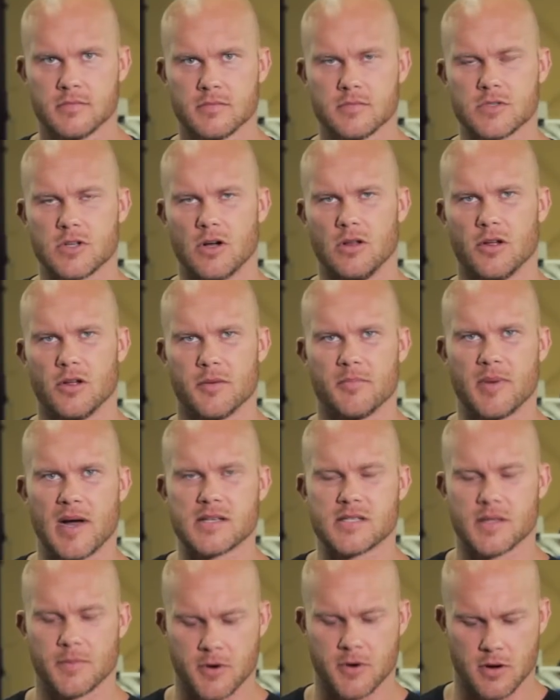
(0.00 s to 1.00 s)
Don't learn
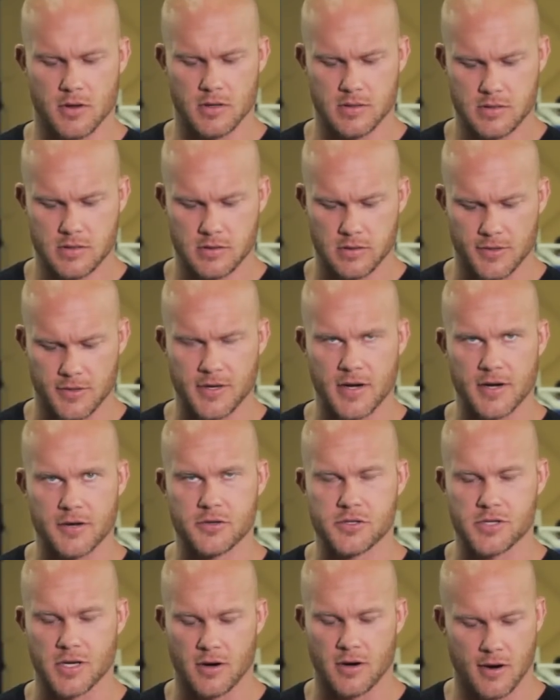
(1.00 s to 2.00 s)
bicep curls. Learn how to do
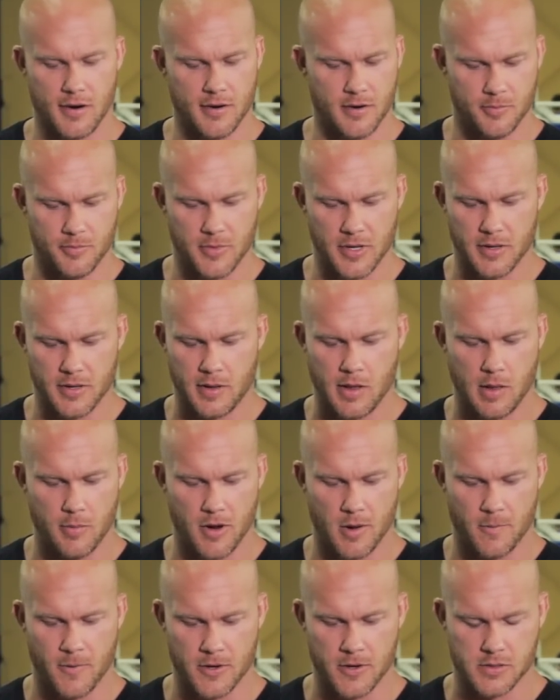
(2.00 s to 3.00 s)
shit hard. It'll make you a
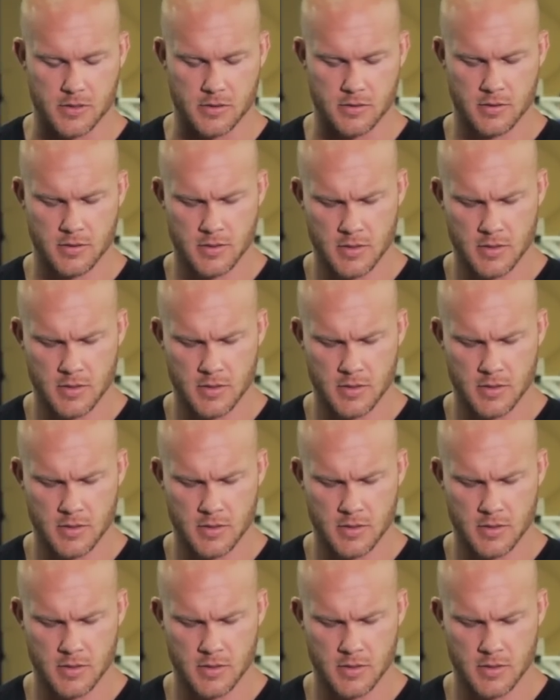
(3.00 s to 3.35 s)
better person.